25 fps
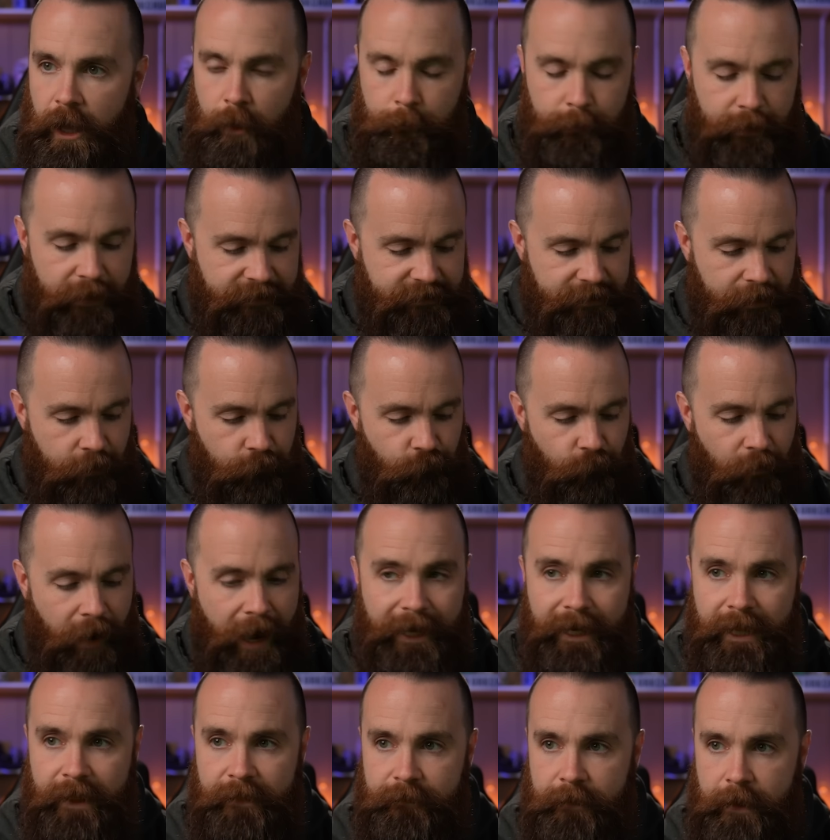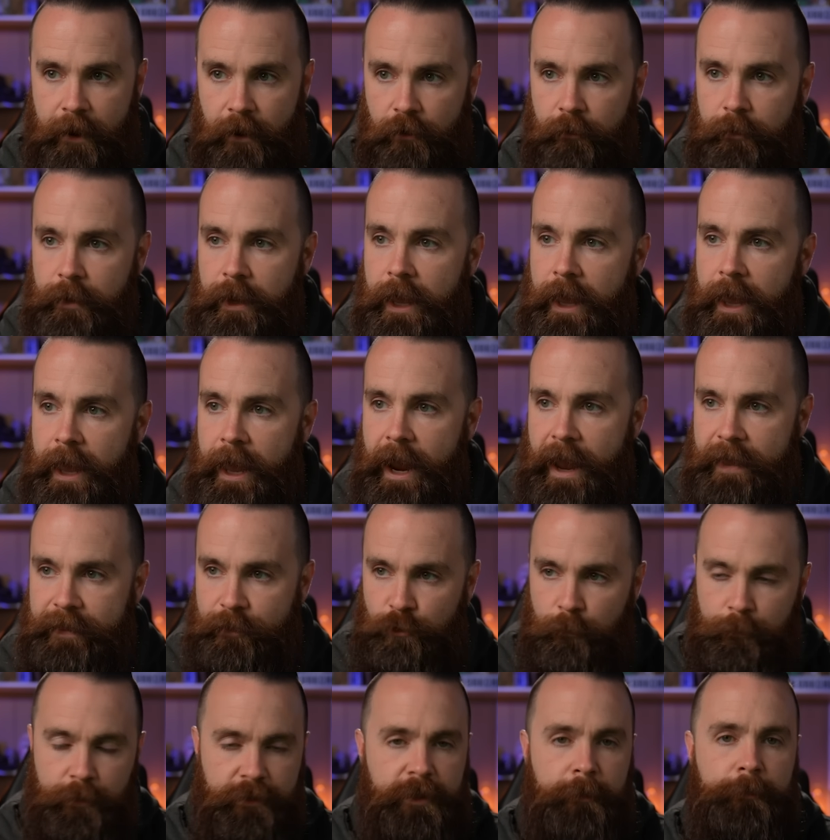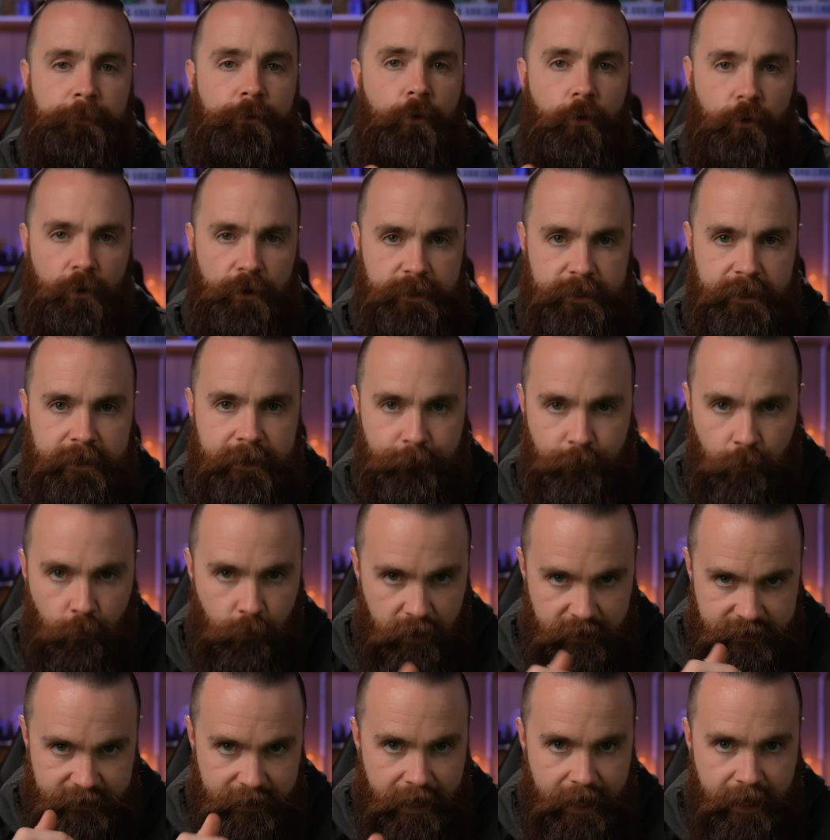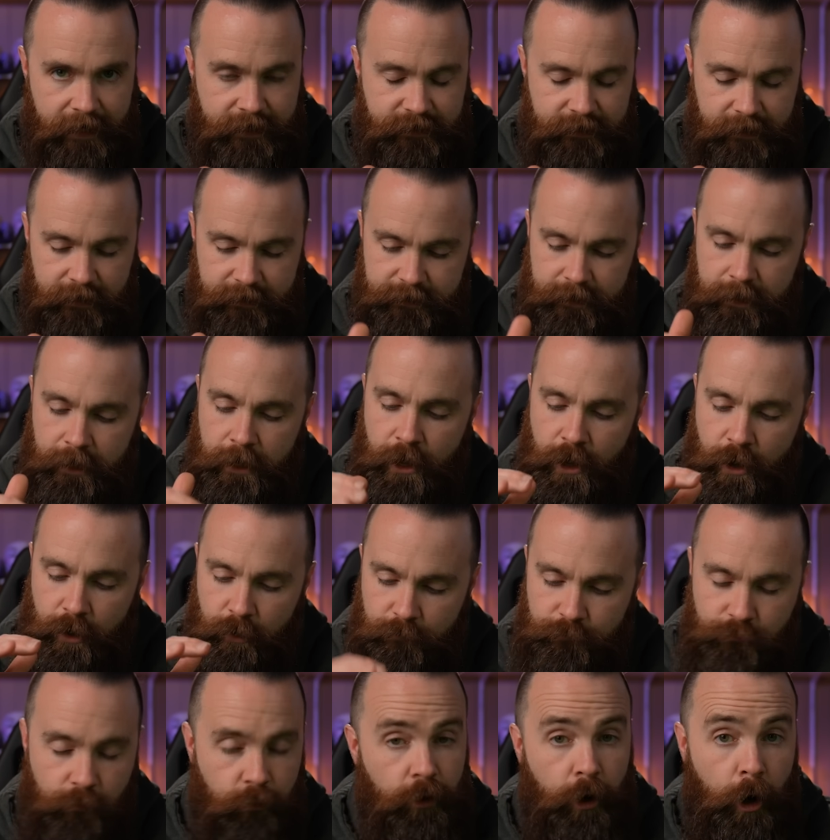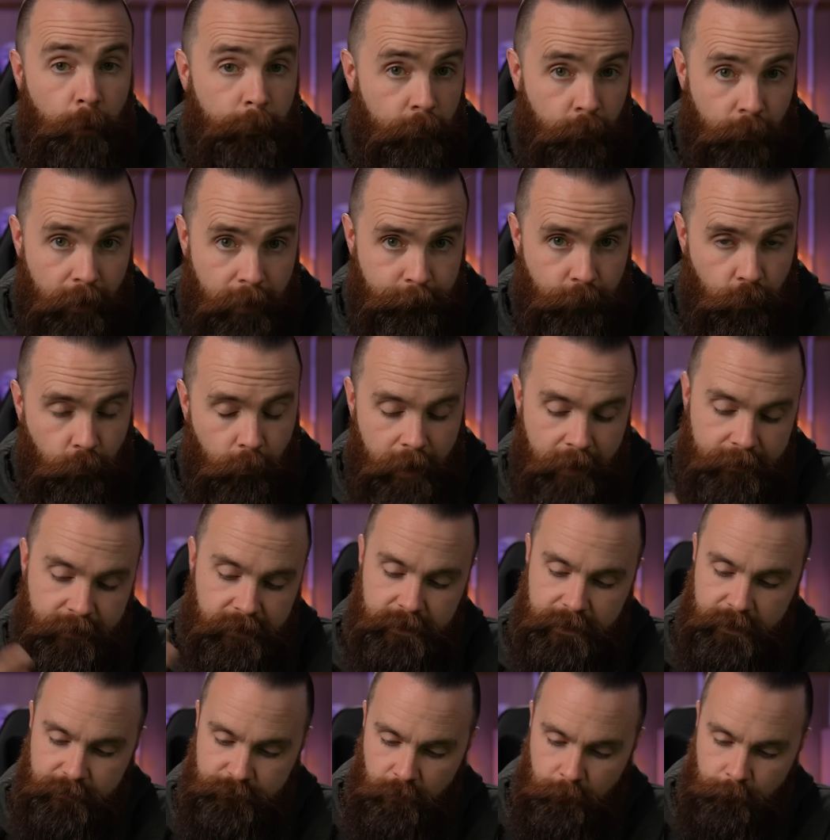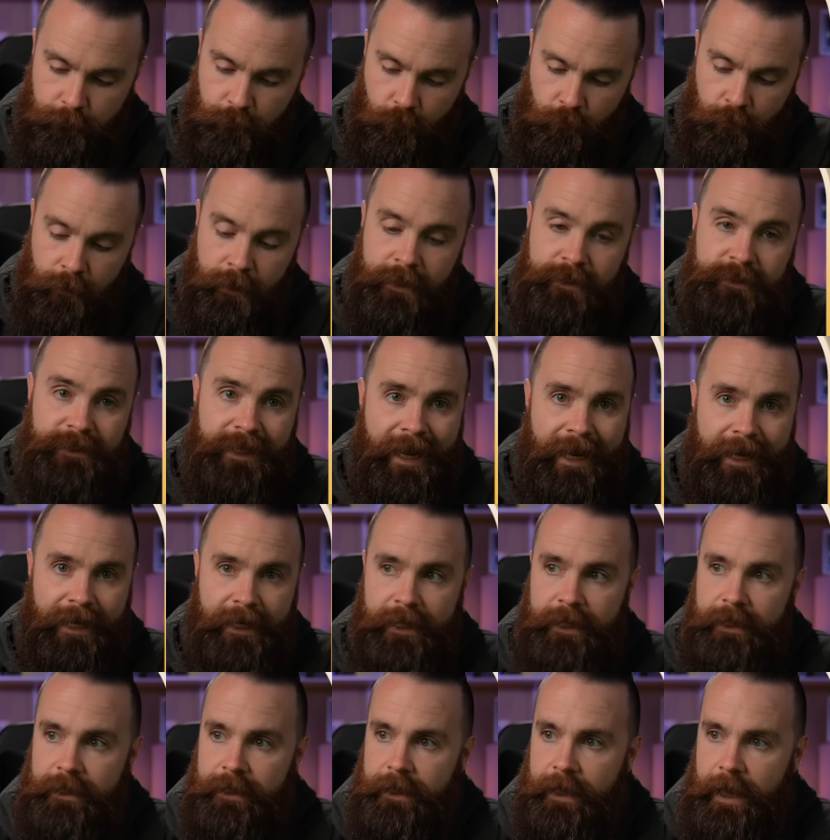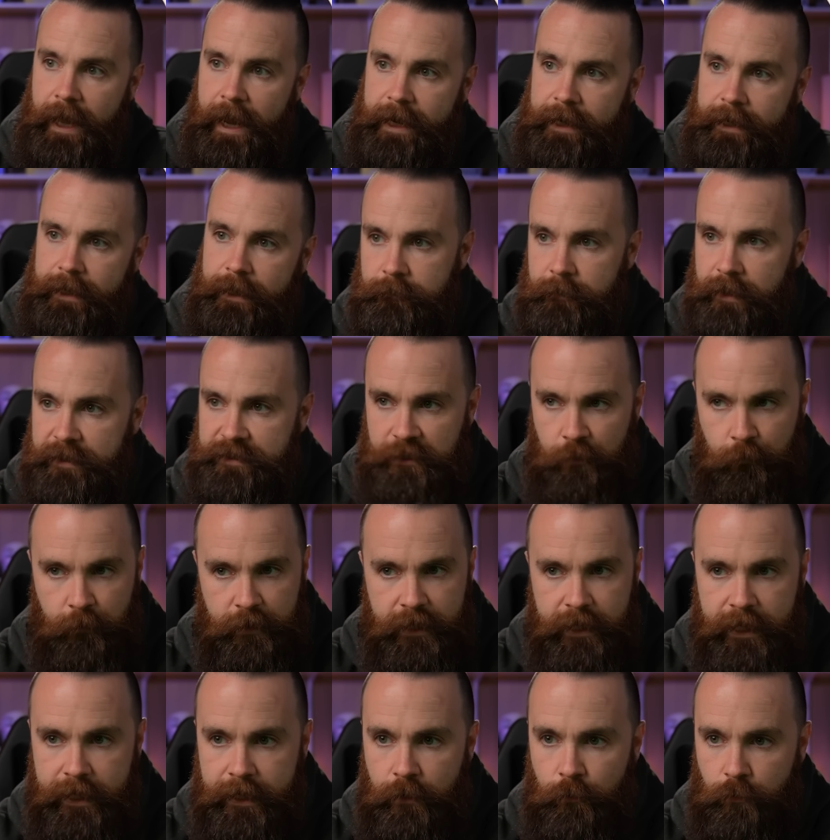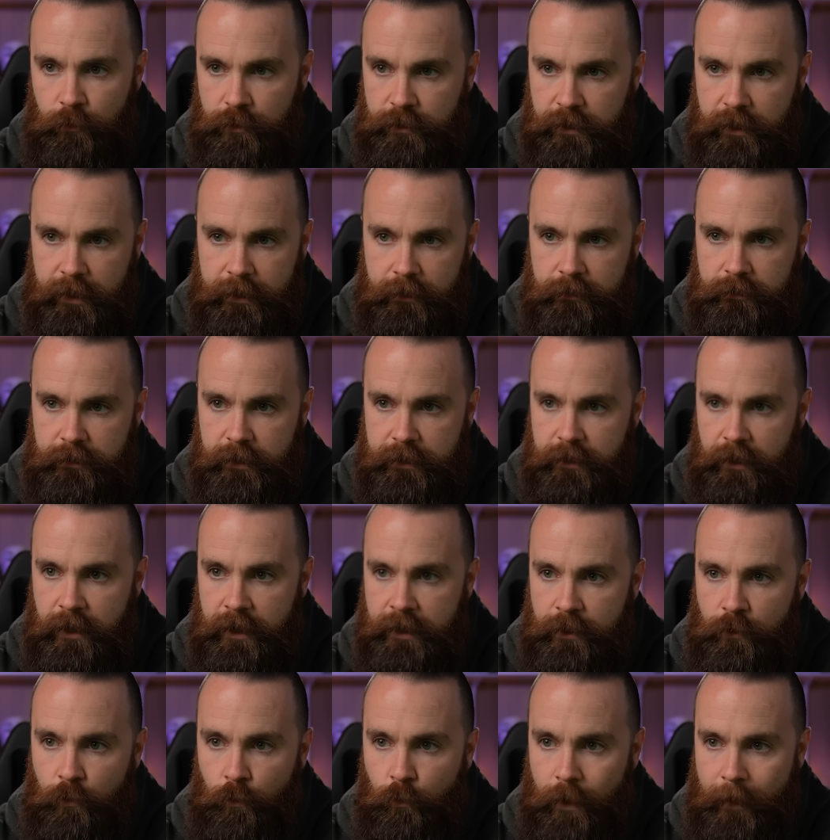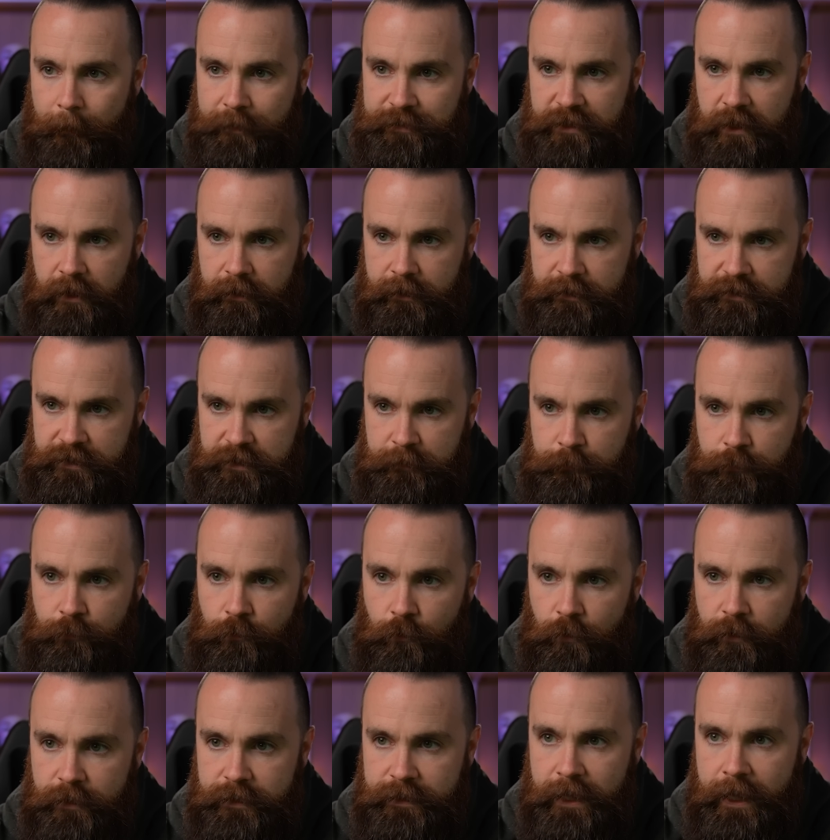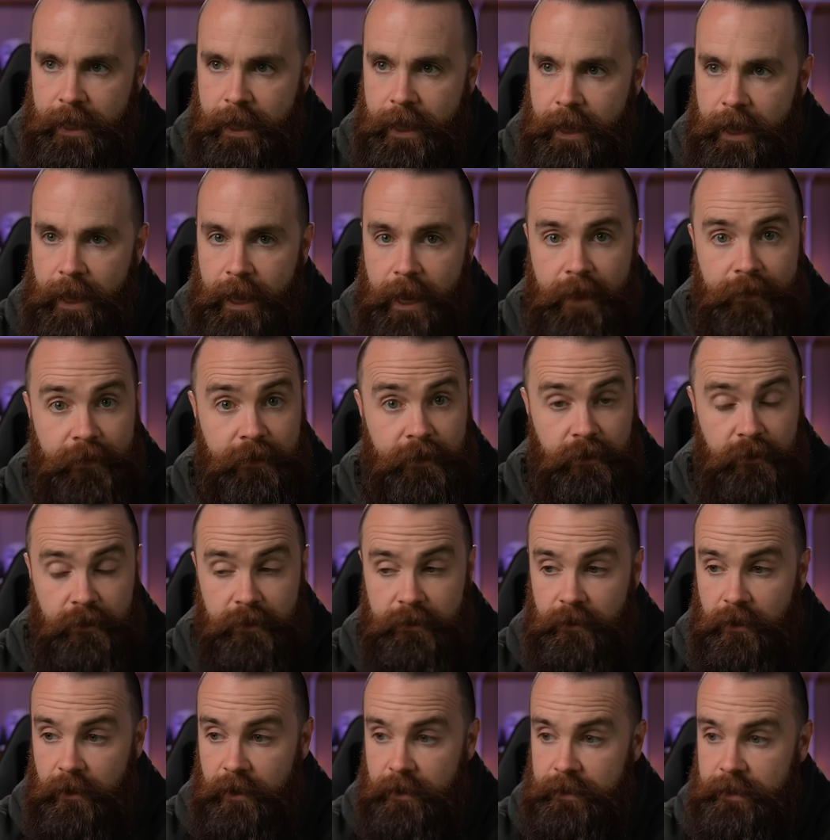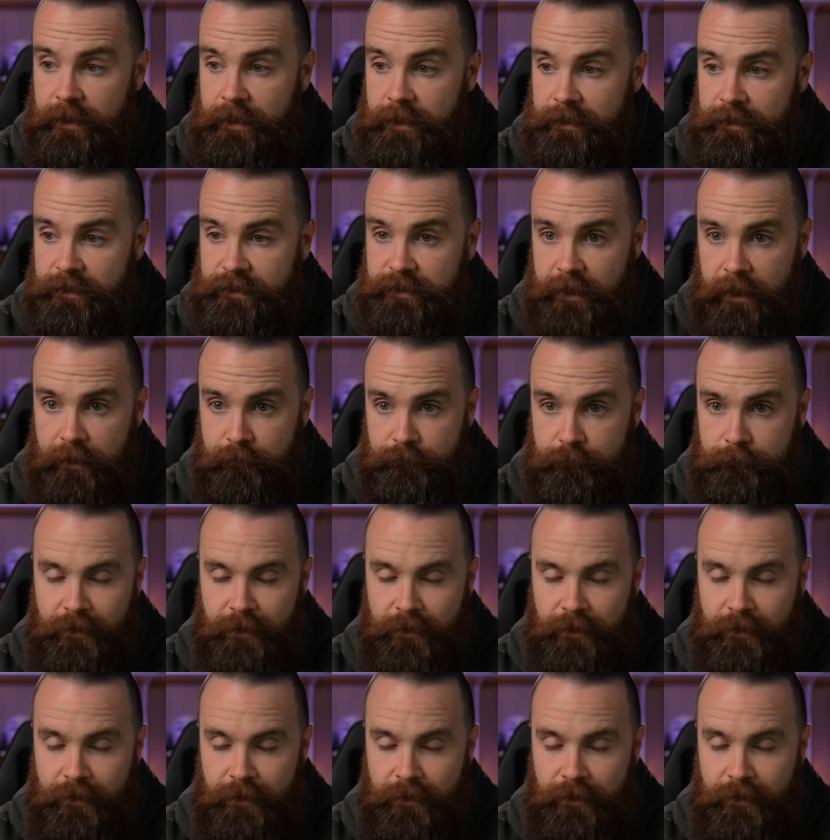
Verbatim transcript: I'll paste that right in there, and then we'll put the port that we wanted to access. For Open Web UI, the default port is 8080. That's all we need. We'll cl click on WebSocket support, and then click on Save.